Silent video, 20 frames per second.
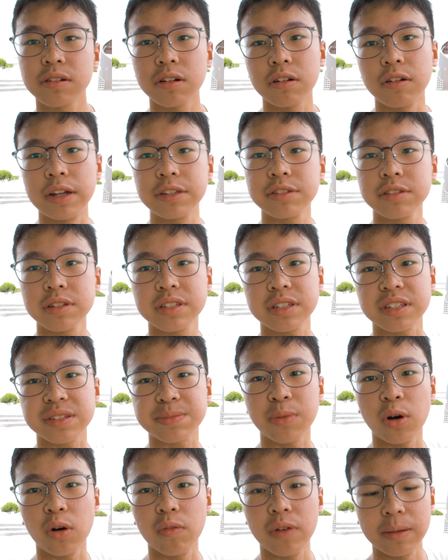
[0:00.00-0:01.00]
Alright, so this is
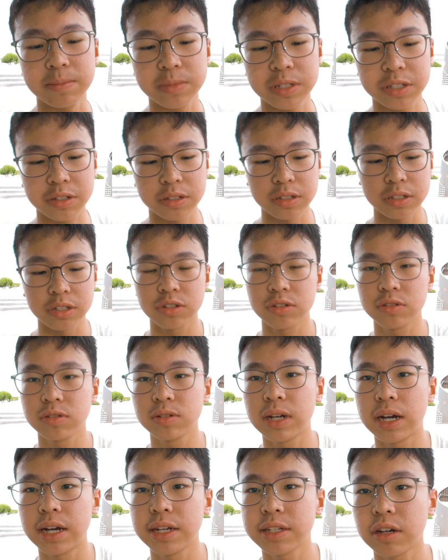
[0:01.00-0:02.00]
a spot where I'm just going to show
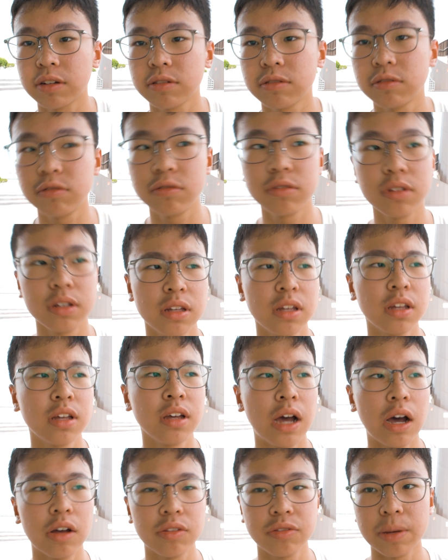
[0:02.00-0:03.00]
you guys how to
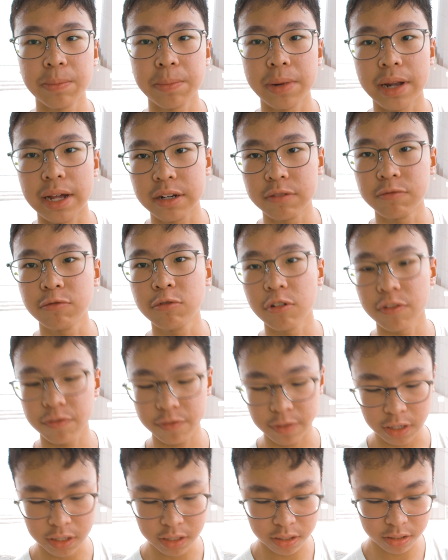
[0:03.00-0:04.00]
apply the rule of
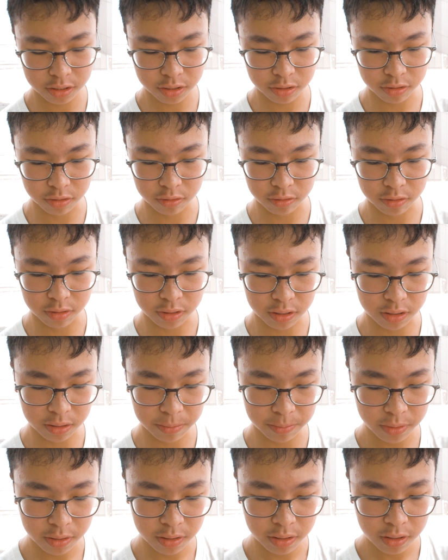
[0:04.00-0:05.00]
thirds. So
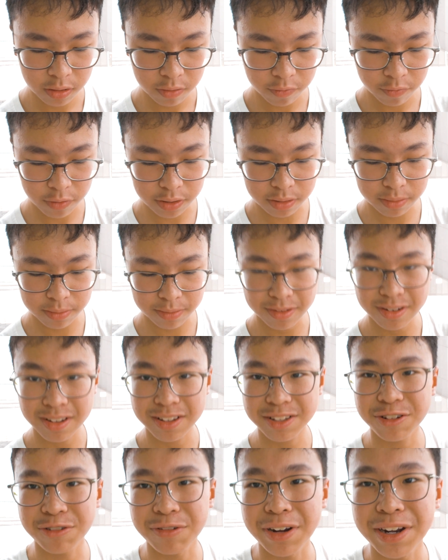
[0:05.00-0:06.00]

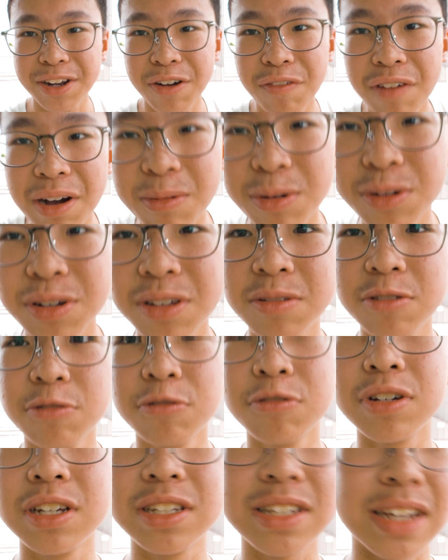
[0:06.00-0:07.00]
right now what I'm going to
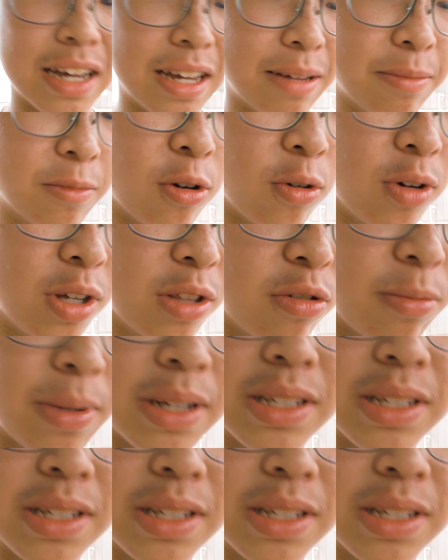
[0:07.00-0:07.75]
do is I am going to